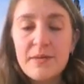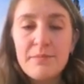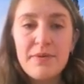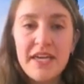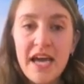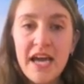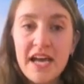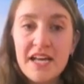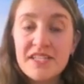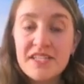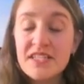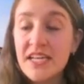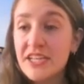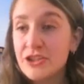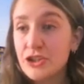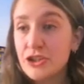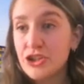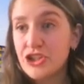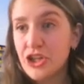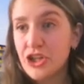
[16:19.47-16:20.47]
Because
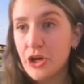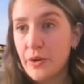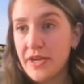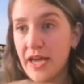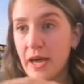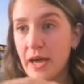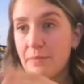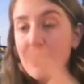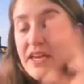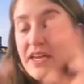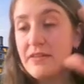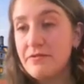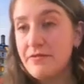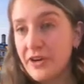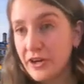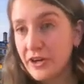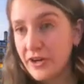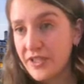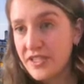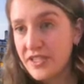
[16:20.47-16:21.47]
nature is showing up in
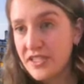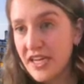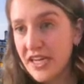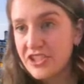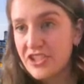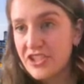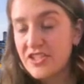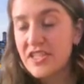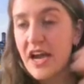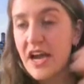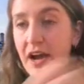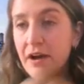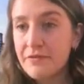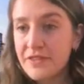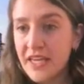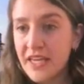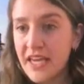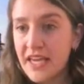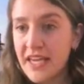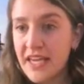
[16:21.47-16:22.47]
various stages
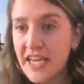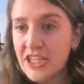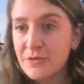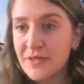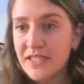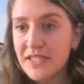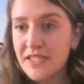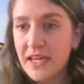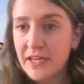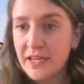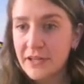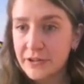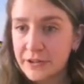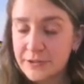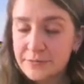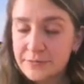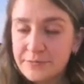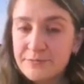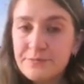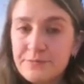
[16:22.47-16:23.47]
of the engagement
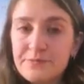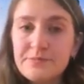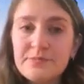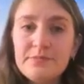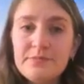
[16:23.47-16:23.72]
cycle,